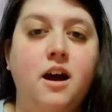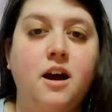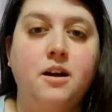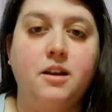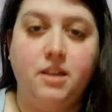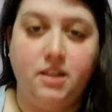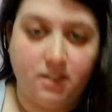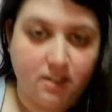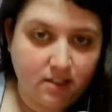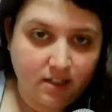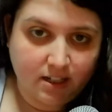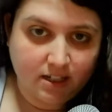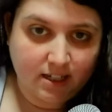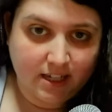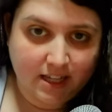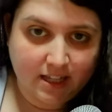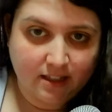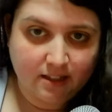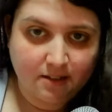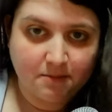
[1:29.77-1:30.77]
He's not
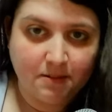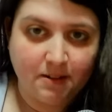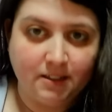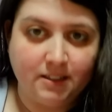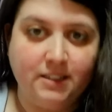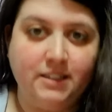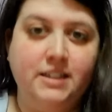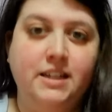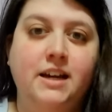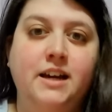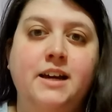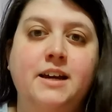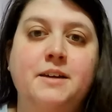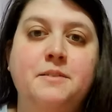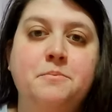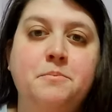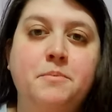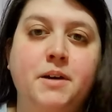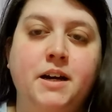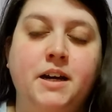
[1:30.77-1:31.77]
getting them all the
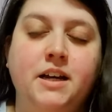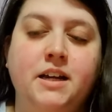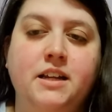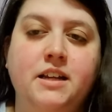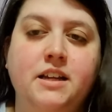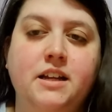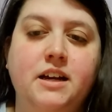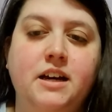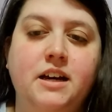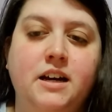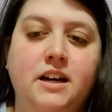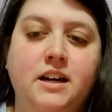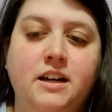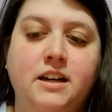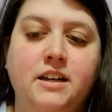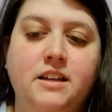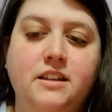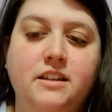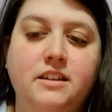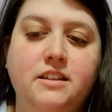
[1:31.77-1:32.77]
time. But
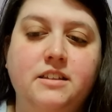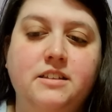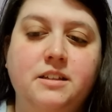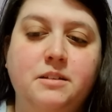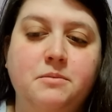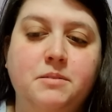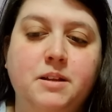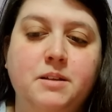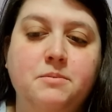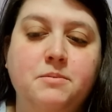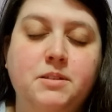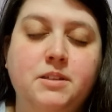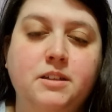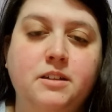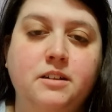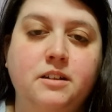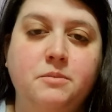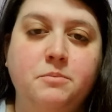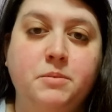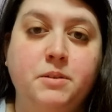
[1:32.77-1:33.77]
sometimes
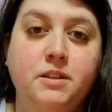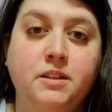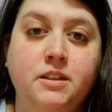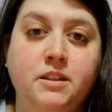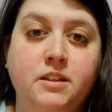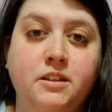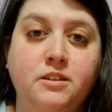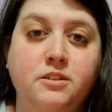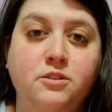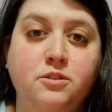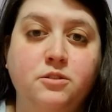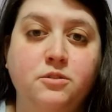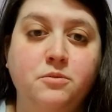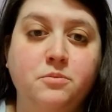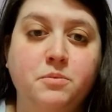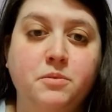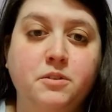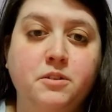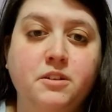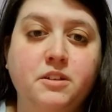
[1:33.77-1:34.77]
he'll be a little too
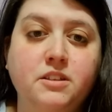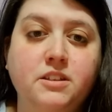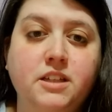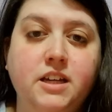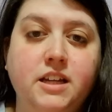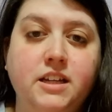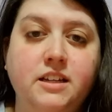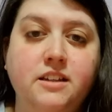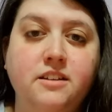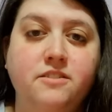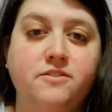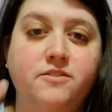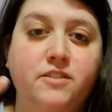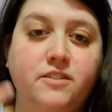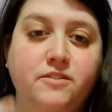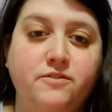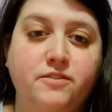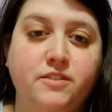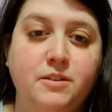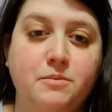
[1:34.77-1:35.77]
bold and he'll
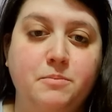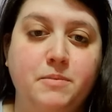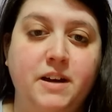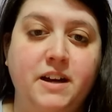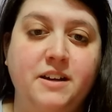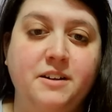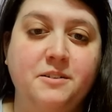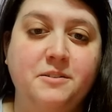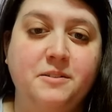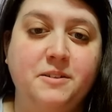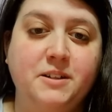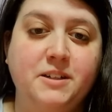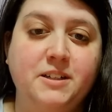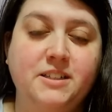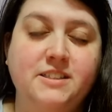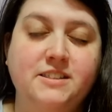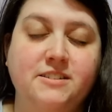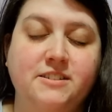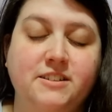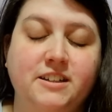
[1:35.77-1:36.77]
flip
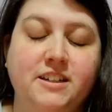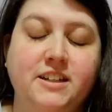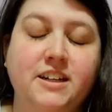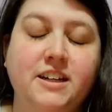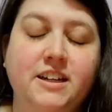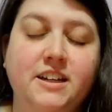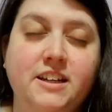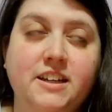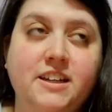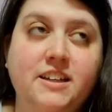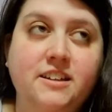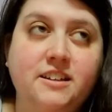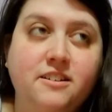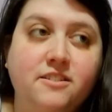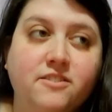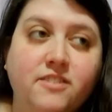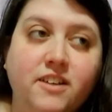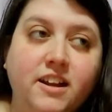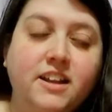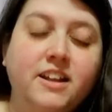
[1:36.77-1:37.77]
backwards or he'll
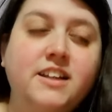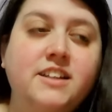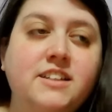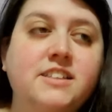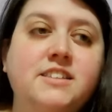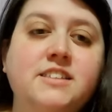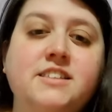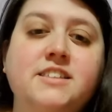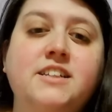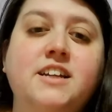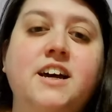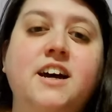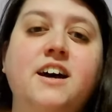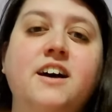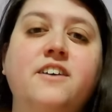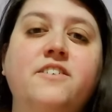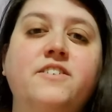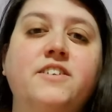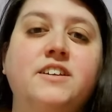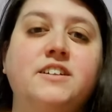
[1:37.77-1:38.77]
run into
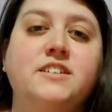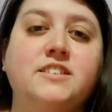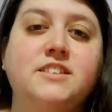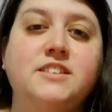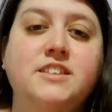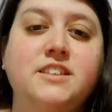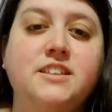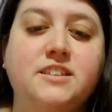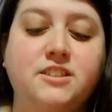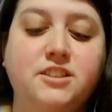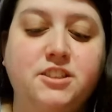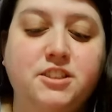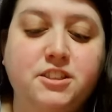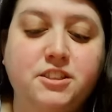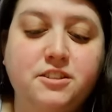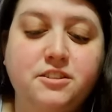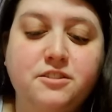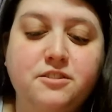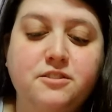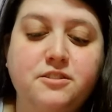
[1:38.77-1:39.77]
stuff. He'll steal
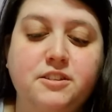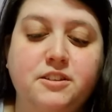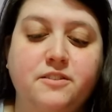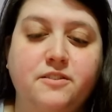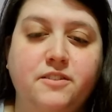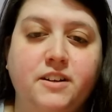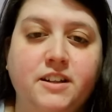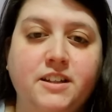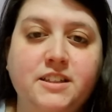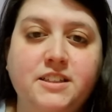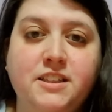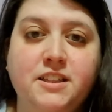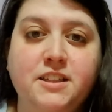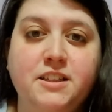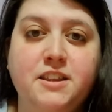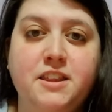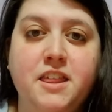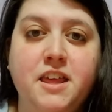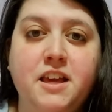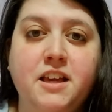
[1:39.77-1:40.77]
shoes and run into
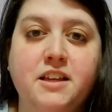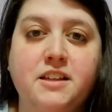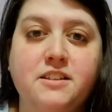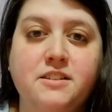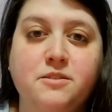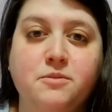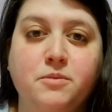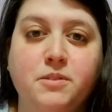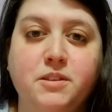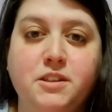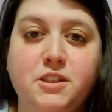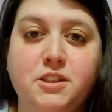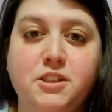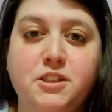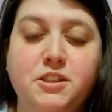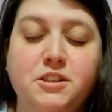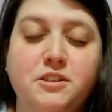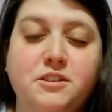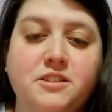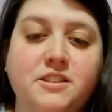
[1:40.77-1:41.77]
things with the
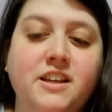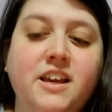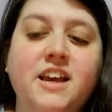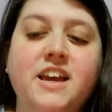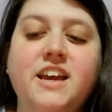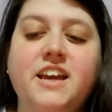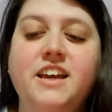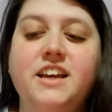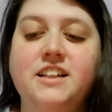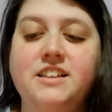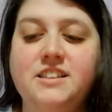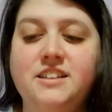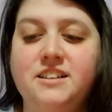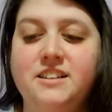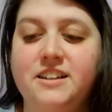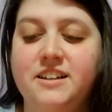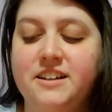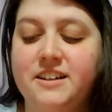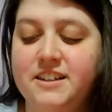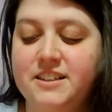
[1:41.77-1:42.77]
shoes. It's
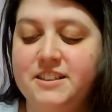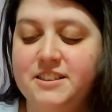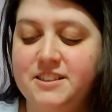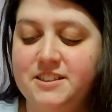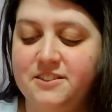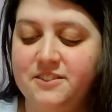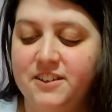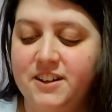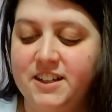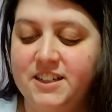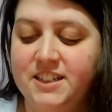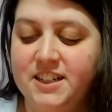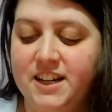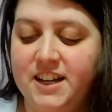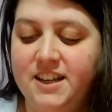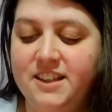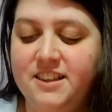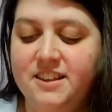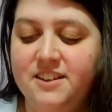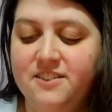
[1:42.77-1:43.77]
hilarious to watch.
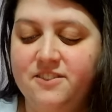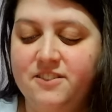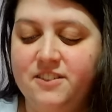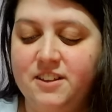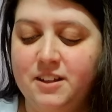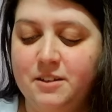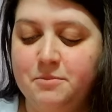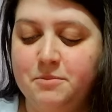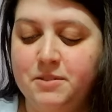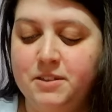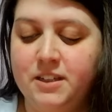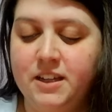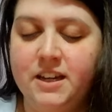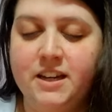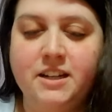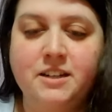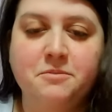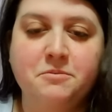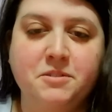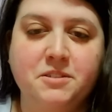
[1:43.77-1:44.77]
I love clumsy
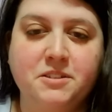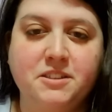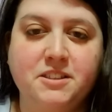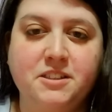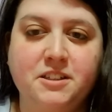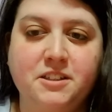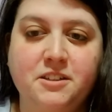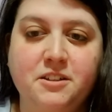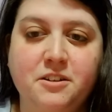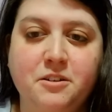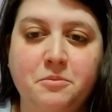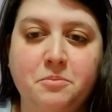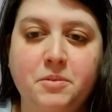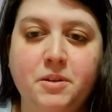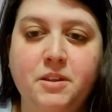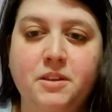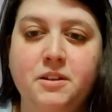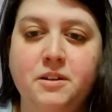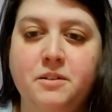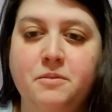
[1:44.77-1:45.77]
animals. They're dopey.
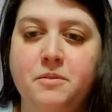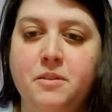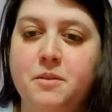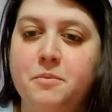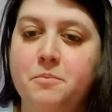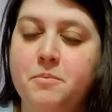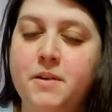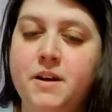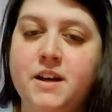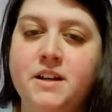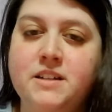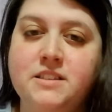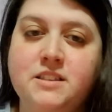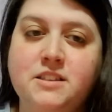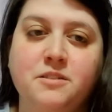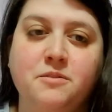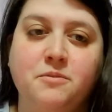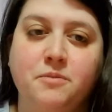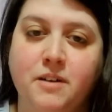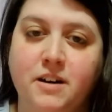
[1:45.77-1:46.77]
They're the best
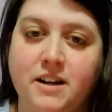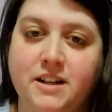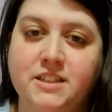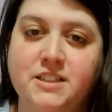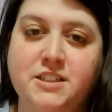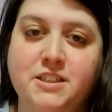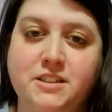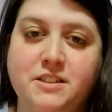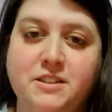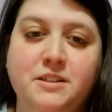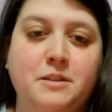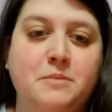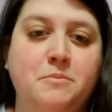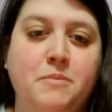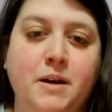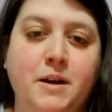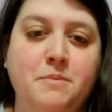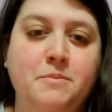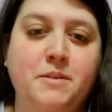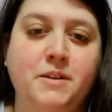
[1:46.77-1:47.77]
to watch, in
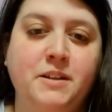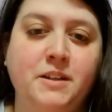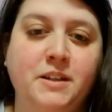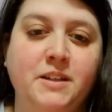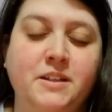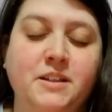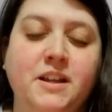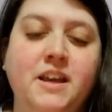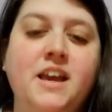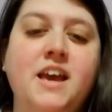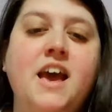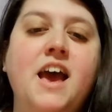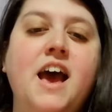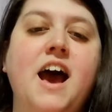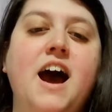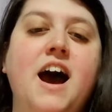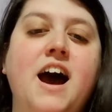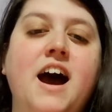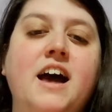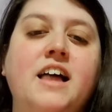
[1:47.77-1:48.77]
my opinion.
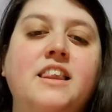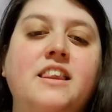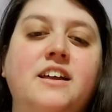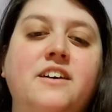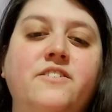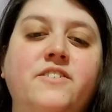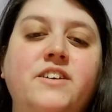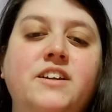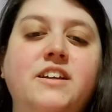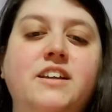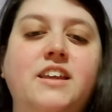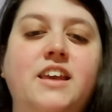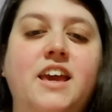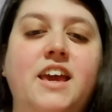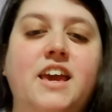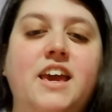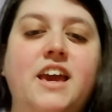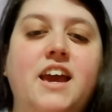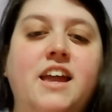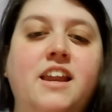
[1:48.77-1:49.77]
I love it.
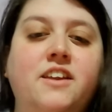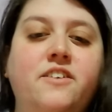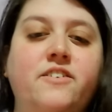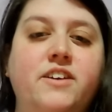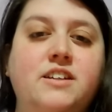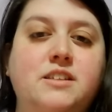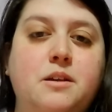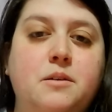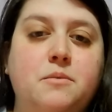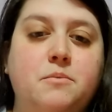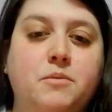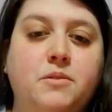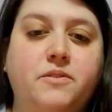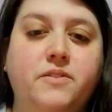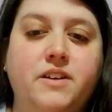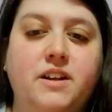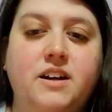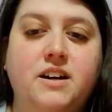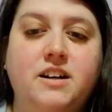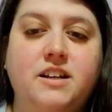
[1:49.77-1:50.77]
Okay, anyways,
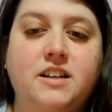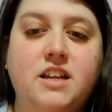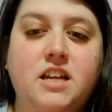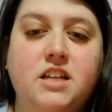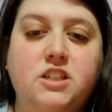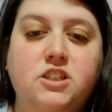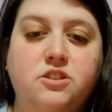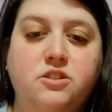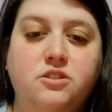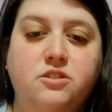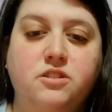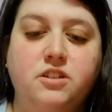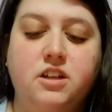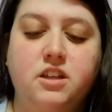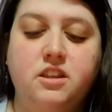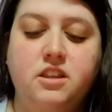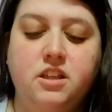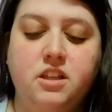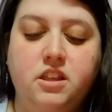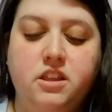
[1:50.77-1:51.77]
moving on to
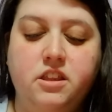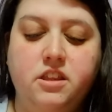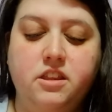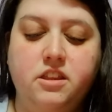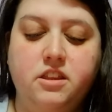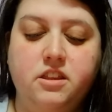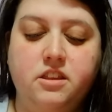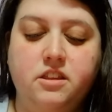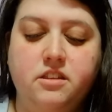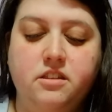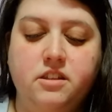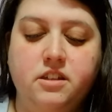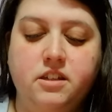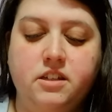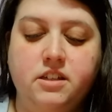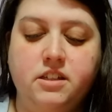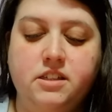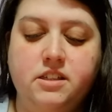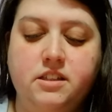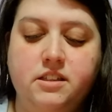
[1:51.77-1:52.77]

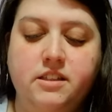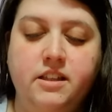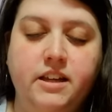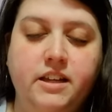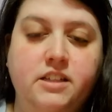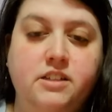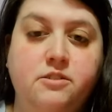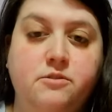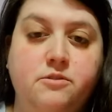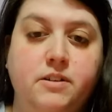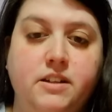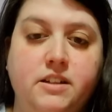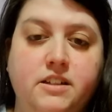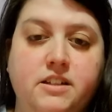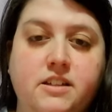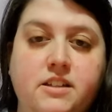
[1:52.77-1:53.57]
this next one.